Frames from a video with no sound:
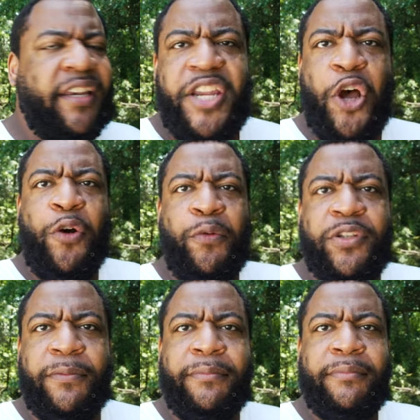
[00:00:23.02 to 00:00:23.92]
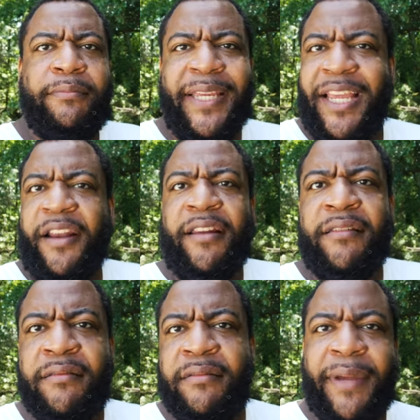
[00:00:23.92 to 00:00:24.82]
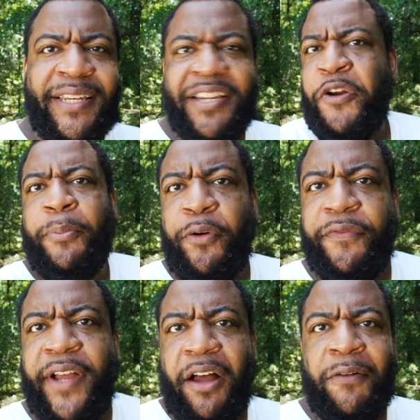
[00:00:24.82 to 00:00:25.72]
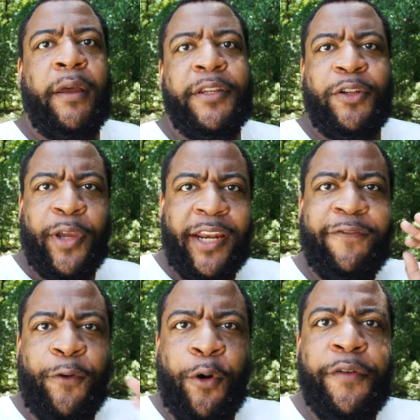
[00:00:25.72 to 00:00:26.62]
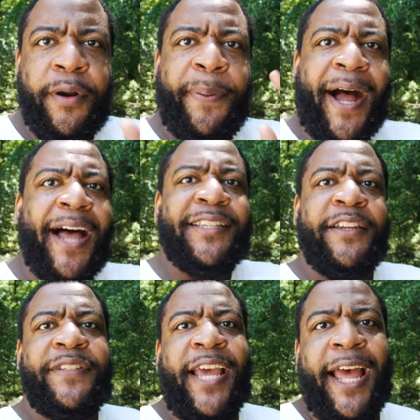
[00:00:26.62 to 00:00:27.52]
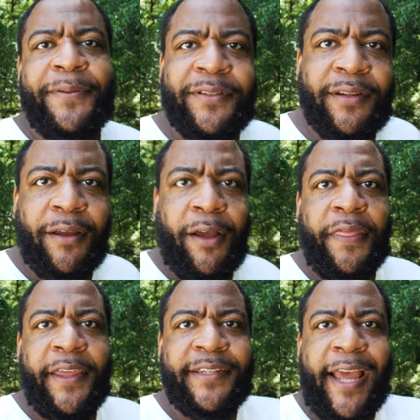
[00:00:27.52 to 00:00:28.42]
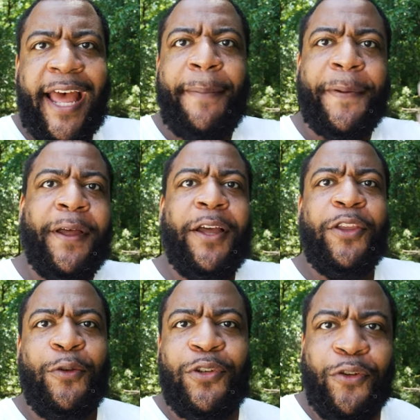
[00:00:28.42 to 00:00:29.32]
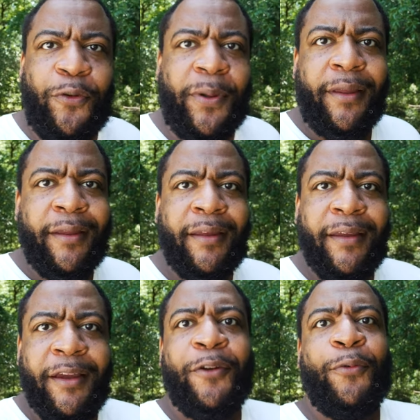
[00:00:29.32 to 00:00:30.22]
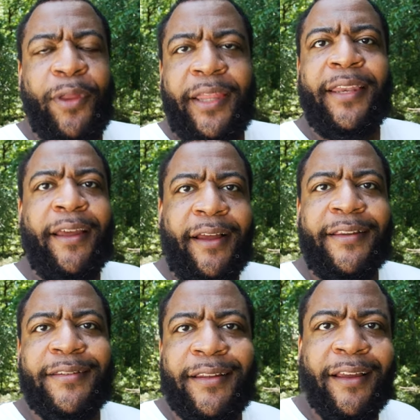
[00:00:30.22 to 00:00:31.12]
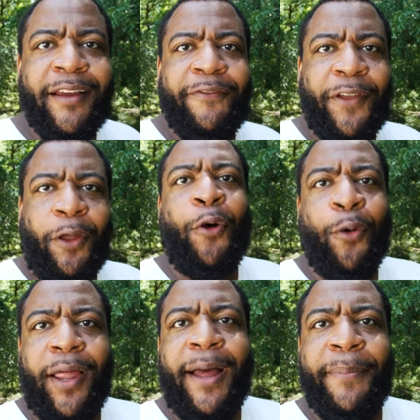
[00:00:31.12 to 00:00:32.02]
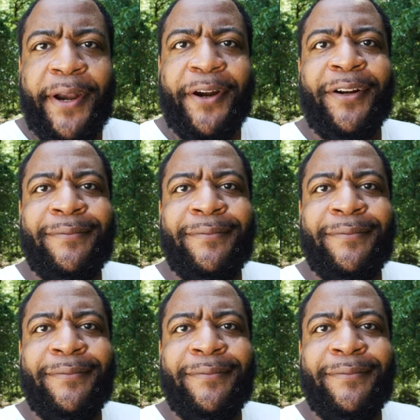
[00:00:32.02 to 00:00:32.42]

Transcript: no to me on my Tinder profile. So getting four hundred positive taps on this app, YouTube, really does feel a whole lot better.